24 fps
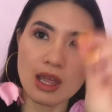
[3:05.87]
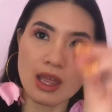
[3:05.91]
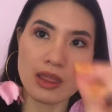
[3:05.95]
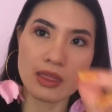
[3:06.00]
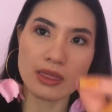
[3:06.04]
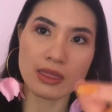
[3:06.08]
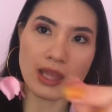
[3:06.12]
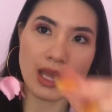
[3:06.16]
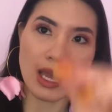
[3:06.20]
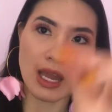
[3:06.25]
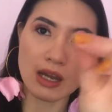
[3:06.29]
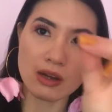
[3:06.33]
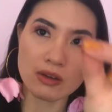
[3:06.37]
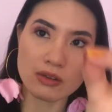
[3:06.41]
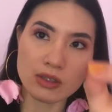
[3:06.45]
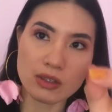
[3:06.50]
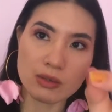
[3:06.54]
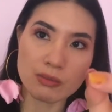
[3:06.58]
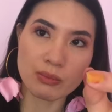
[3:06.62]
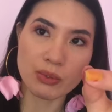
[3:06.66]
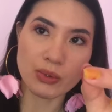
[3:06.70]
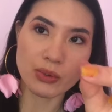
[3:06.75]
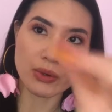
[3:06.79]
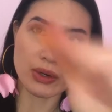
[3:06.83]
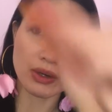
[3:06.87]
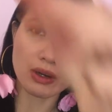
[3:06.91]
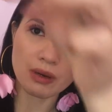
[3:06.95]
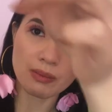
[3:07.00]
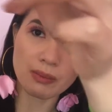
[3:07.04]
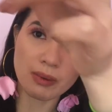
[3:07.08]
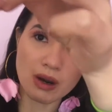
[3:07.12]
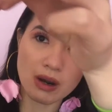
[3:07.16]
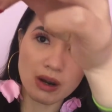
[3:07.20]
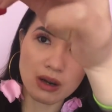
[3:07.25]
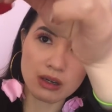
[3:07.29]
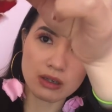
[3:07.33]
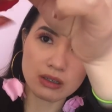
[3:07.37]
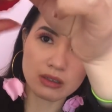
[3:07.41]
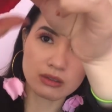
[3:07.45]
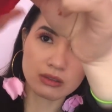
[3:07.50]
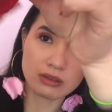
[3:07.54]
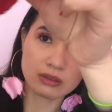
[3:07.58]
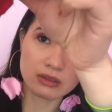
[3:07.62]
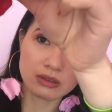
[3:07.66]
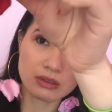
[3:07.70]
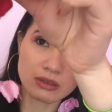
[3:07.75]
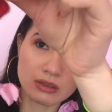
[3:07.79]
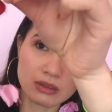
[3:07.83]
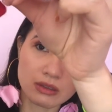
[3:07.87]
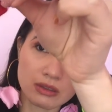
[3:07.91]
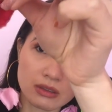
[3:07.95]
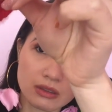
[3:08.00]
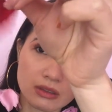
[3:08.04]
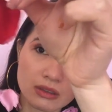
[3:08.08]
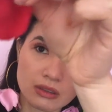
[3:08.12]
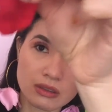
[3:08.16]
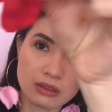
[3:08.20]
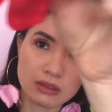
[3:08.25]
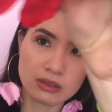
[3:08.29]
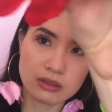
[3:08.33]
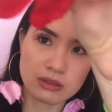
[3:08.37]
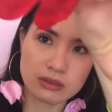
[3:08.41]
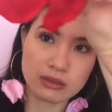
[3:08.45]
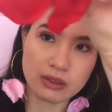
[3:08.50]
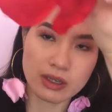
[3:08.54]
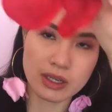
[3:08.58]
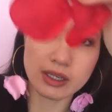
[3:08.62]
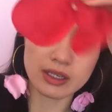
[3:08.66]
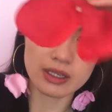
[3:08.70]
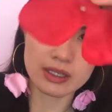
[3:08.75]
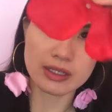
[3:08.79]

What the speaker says: Now you pull it apart, right?